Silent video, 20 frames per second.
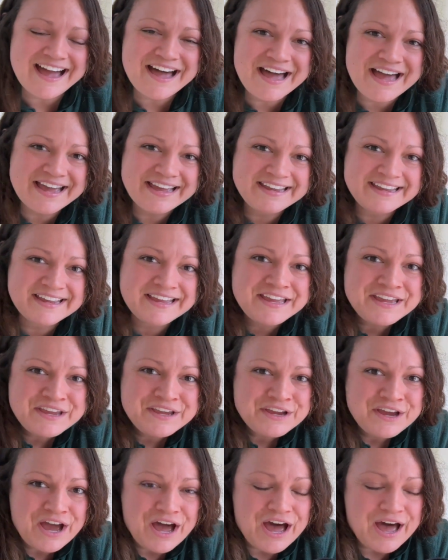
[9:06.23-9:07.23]
I
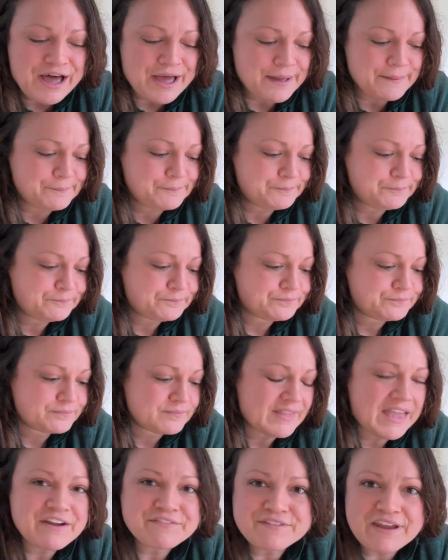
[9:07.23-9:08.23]
um,
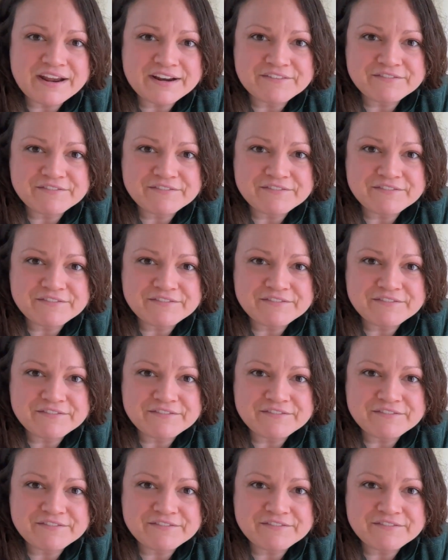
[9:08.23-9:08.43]
have not